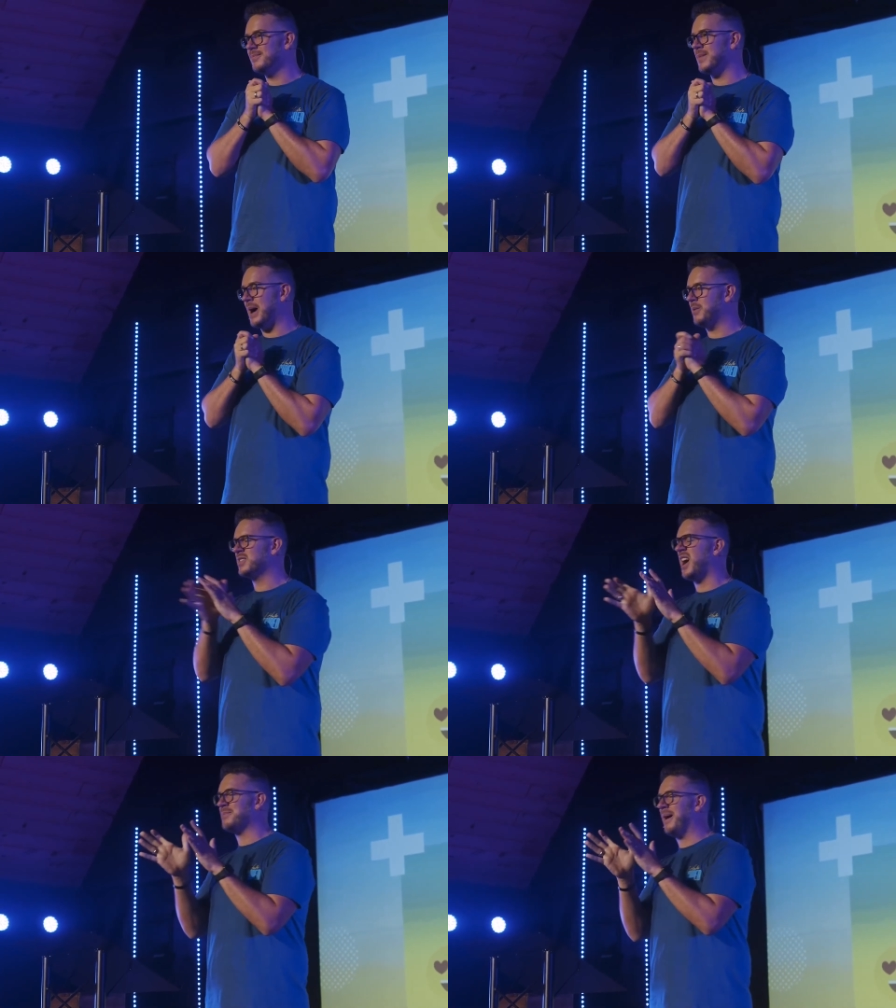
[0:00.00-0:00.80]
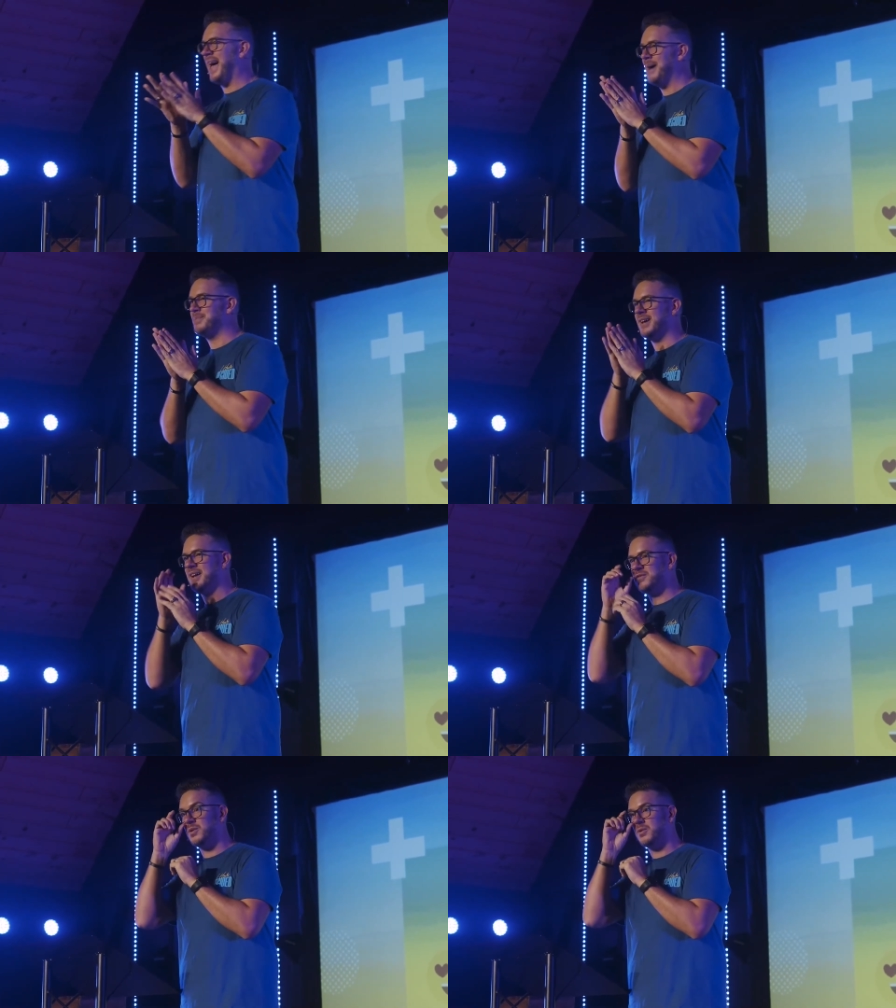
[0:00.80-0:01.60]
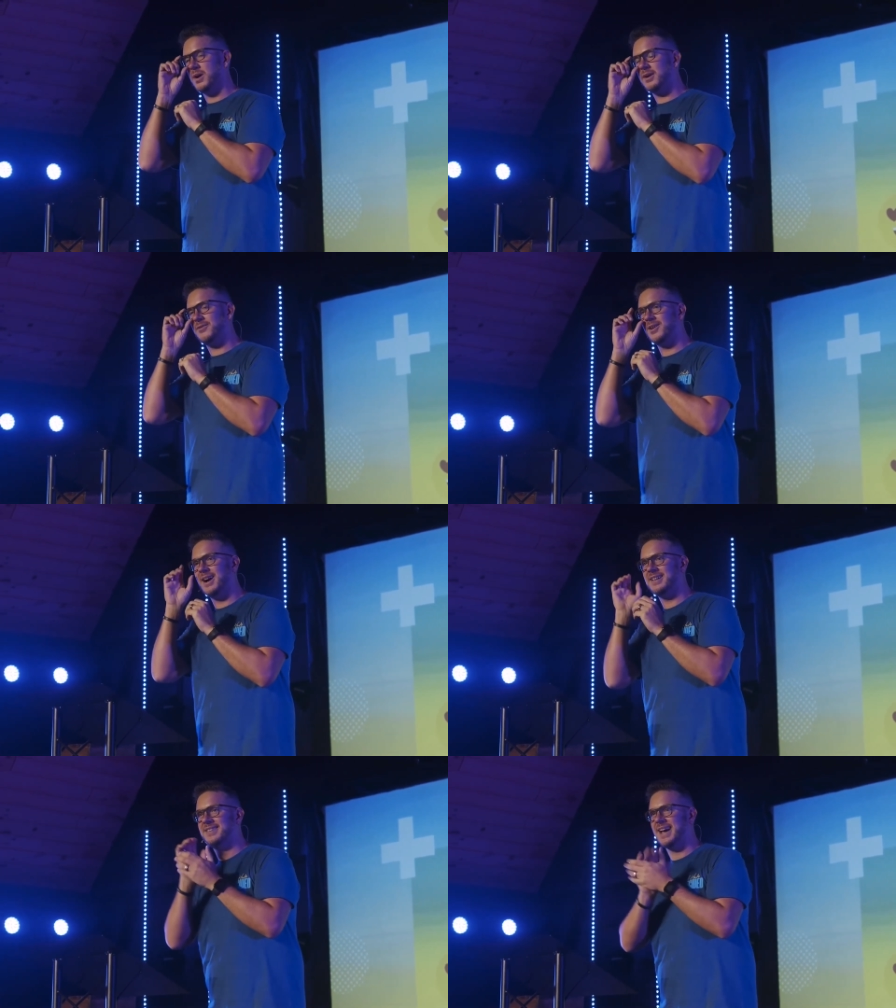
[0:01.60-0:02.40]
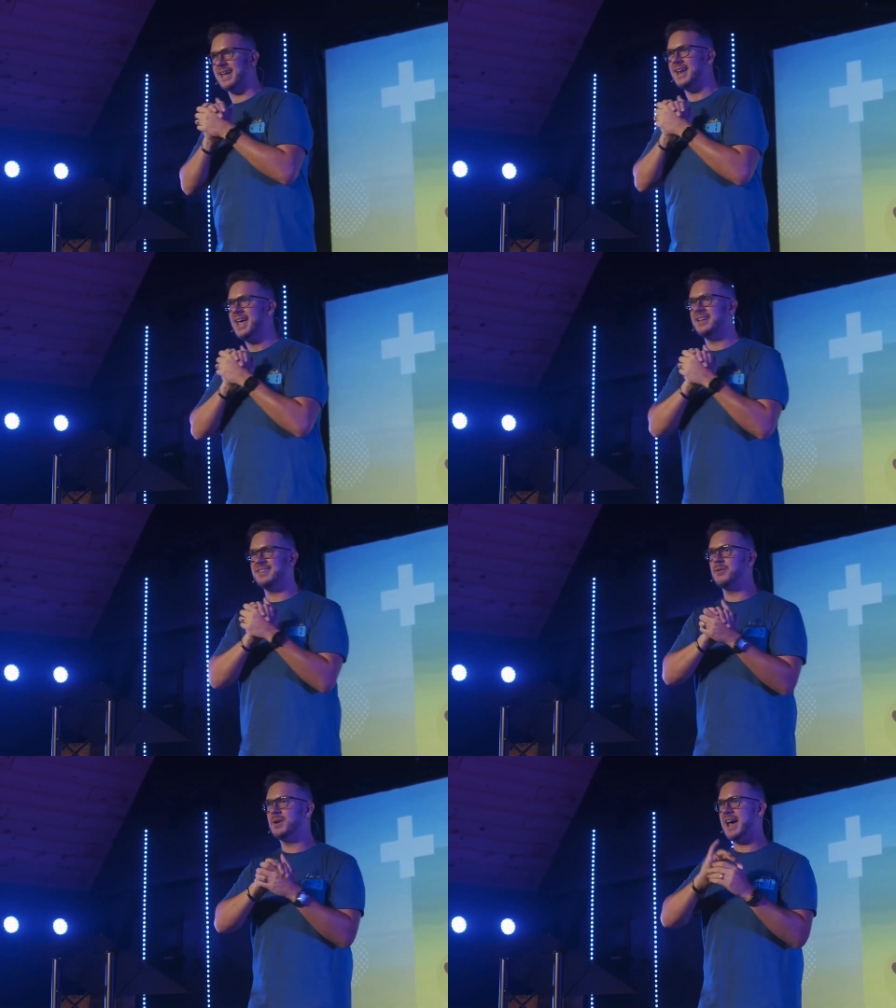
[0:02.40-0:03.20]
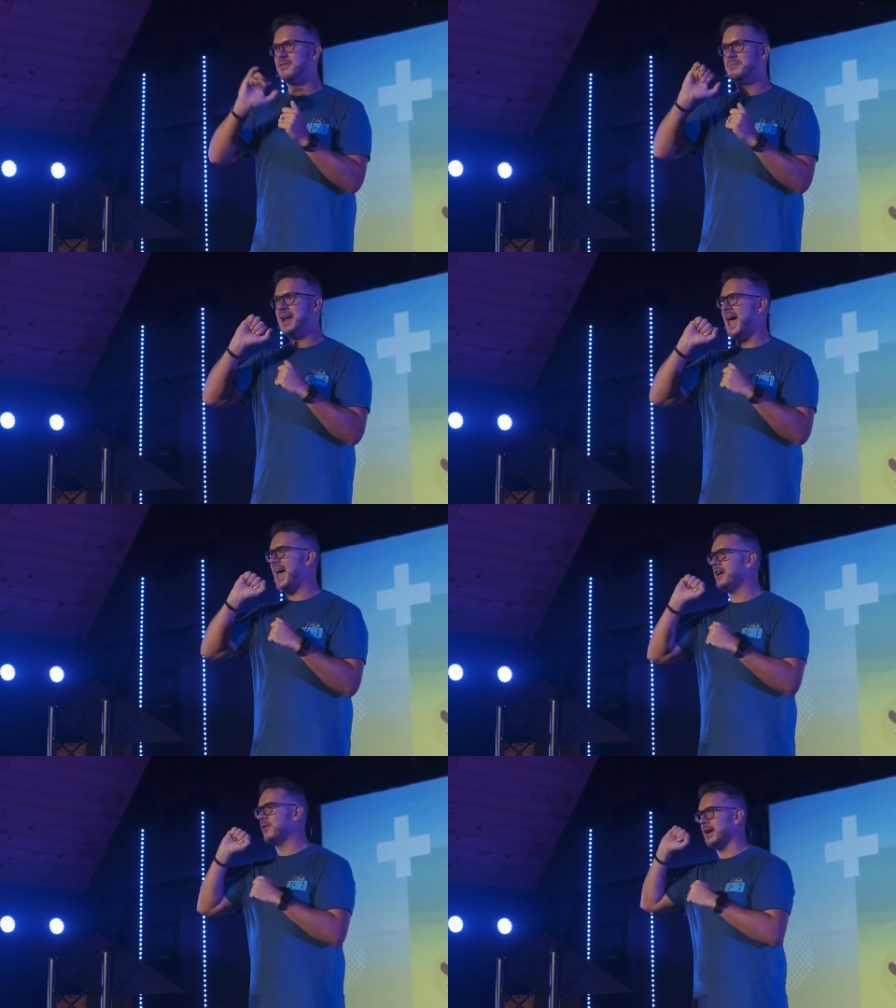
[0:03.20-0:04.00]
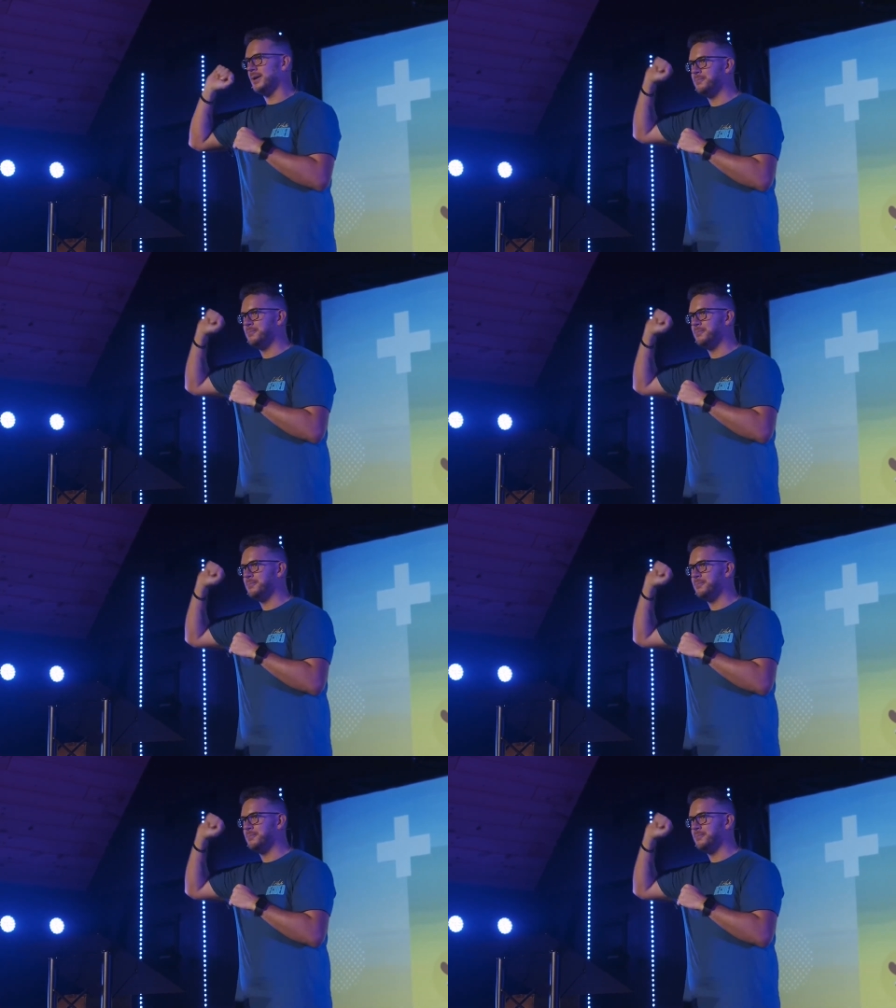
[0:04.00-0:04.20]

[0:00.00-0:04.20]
I want to talk about appetites real quick for a second. Has anyone ever been hangry?